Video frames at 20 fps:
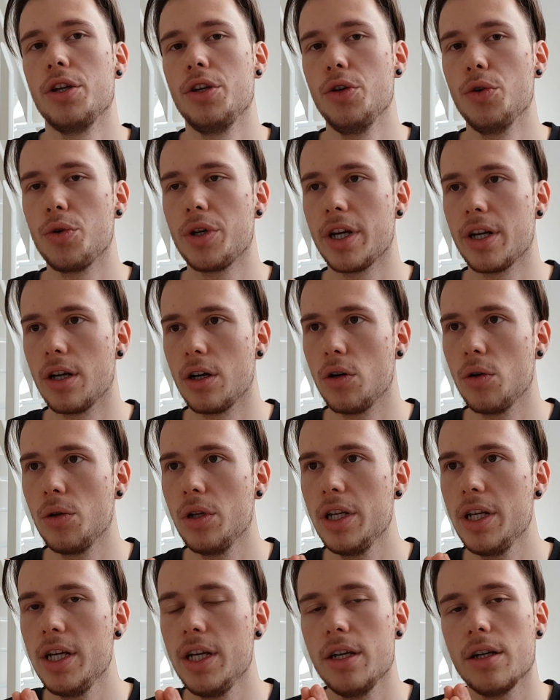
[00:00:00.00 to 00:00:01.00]
You can
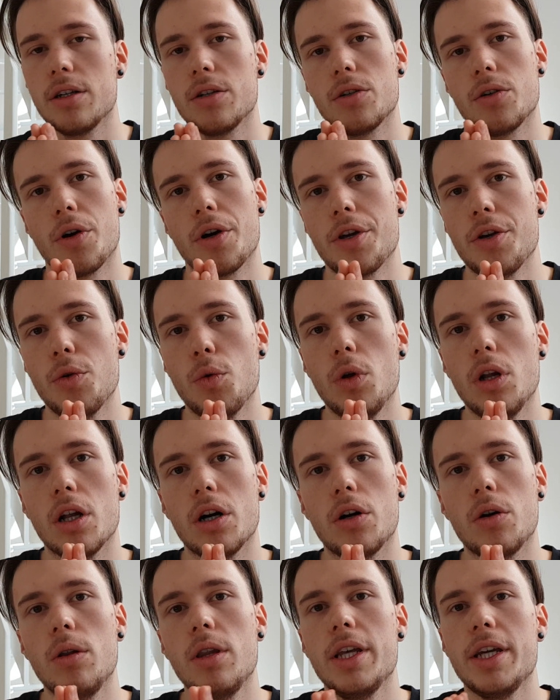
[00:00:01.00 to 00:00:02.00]
only, or you will
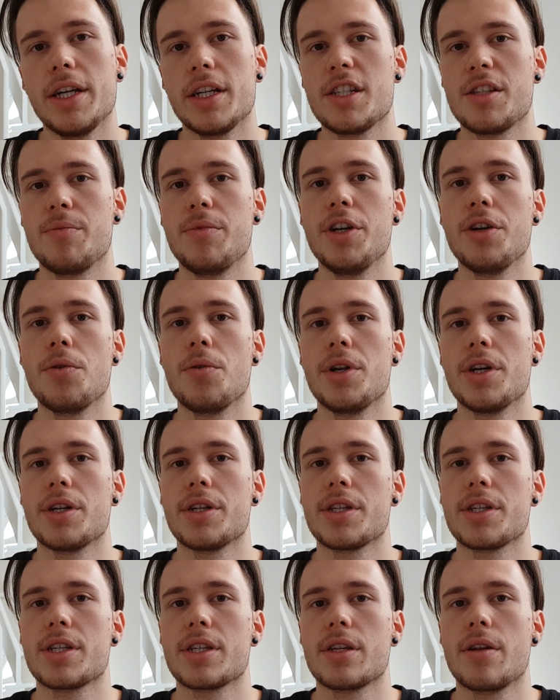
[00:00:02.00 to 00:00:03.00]
only
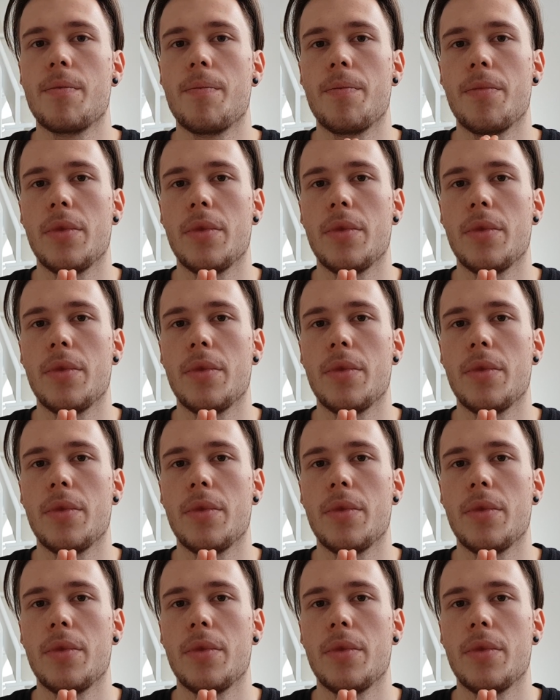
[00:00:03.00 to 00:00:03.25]
experience